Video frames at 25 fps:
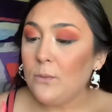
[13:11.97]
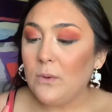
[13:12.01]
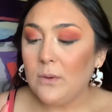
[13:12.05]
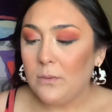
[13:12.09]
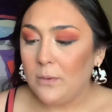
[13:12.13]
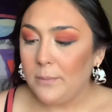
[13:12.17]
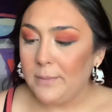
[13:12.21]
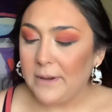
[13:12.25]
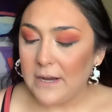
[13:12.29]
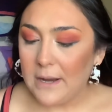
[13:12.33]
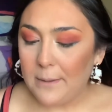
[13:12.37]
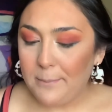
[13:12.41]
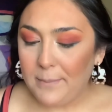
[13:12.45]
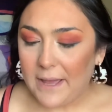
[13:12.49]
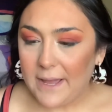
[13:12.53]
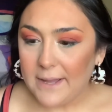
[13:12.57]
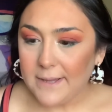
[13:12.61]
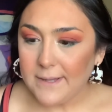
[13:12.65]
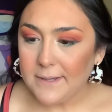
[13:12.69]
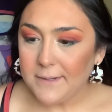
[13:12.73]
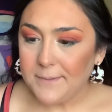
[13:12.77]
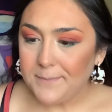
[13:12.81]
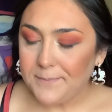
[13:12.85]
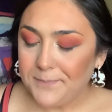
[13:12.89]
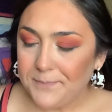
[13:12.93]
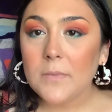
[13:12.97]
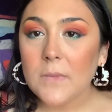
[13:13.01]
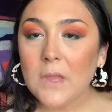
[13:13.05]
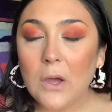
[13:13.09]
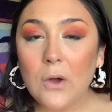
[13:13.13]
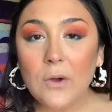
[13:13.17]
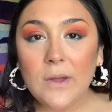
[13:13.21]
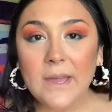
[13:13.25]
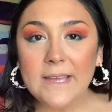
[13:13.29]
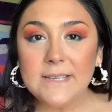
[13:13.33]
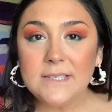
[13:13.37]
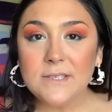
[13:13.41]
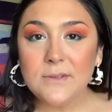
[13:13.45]
will be right back.
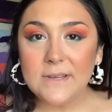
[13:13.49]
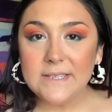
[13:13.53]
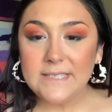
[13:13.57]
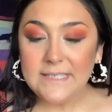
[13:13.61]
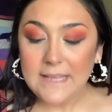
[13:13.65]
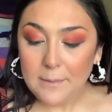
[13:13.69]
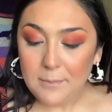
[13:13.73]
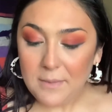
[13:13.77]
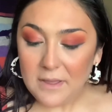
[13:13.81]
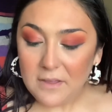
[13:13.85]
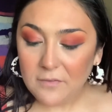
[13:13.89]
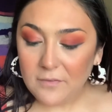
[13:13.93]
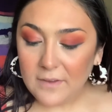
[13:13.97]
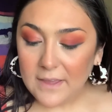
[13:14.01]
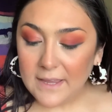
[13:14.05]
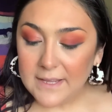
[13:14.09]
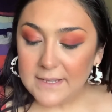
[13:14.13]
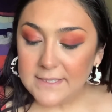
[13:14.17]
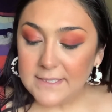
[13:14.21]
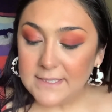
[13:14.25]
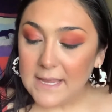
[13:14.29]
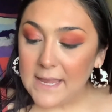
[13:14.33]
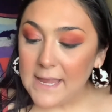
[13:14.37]
Okay, so I set my face